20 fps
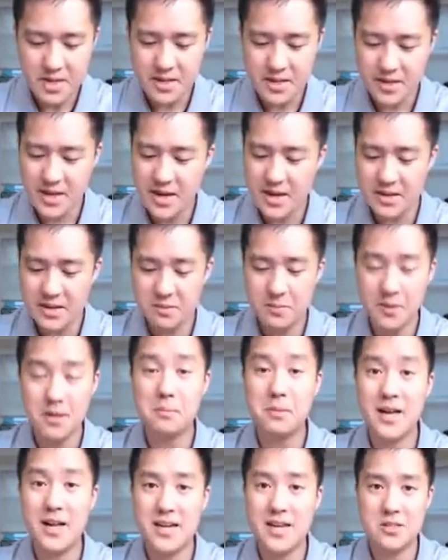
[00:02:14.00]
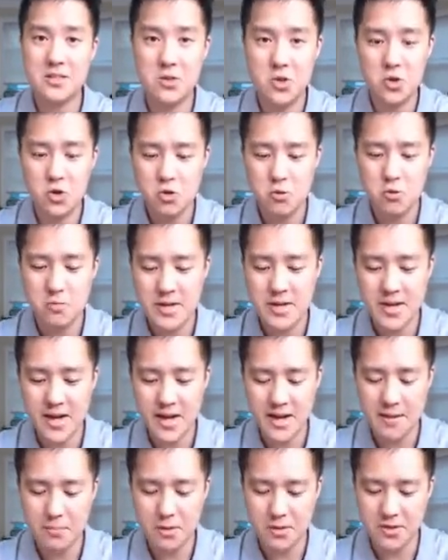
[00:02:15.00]
yeah, it's been a blast to be
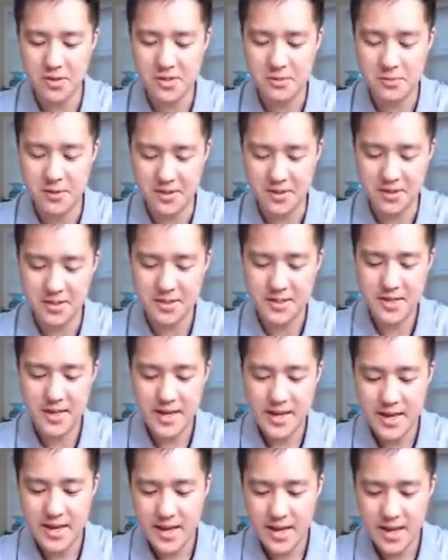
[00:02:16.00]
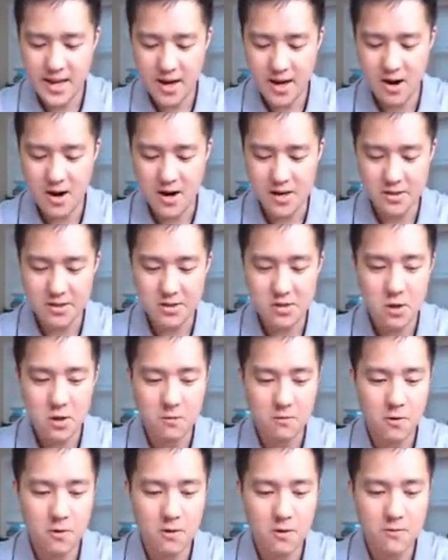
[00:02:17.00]
a participant. All right, so
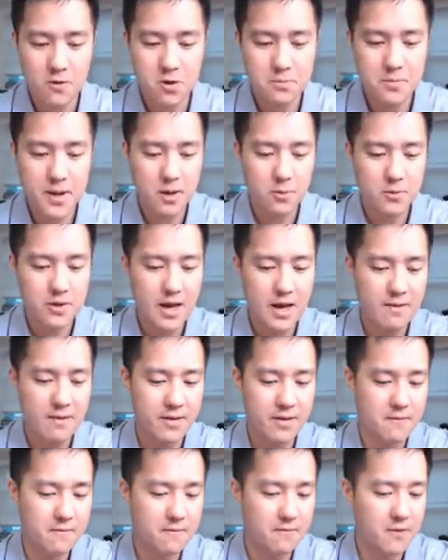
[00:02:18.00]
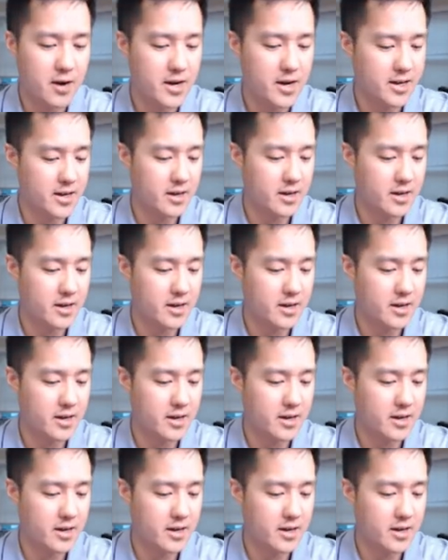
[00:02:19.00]
for our first pack, we have a Fighting